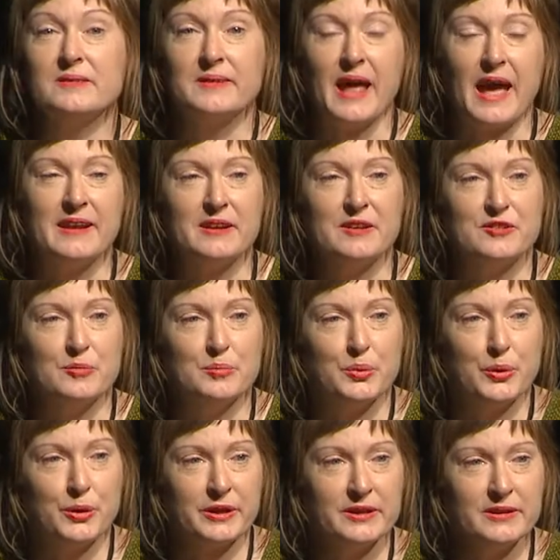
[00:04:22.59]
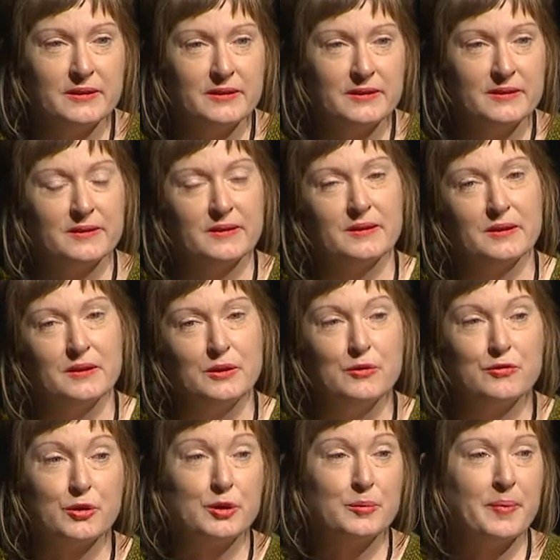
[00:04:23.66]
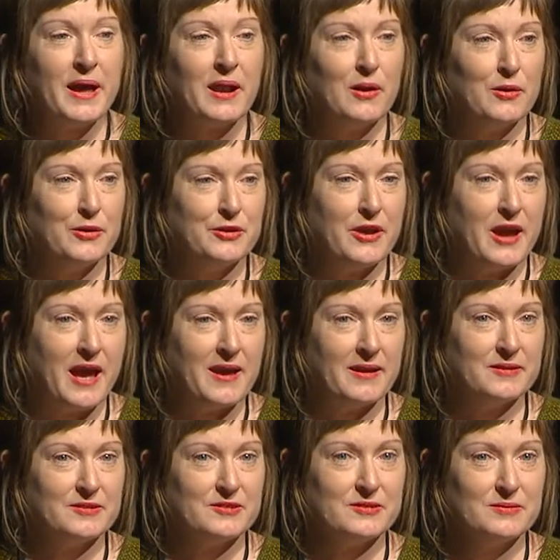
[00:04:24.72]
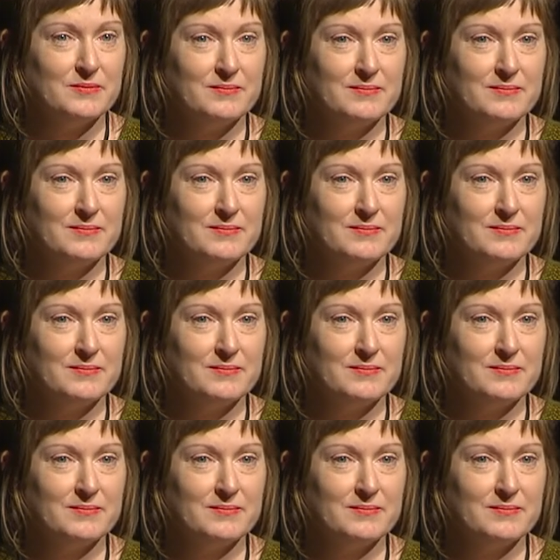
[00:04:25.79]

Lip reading: and it's important, you've got a battle on your hands.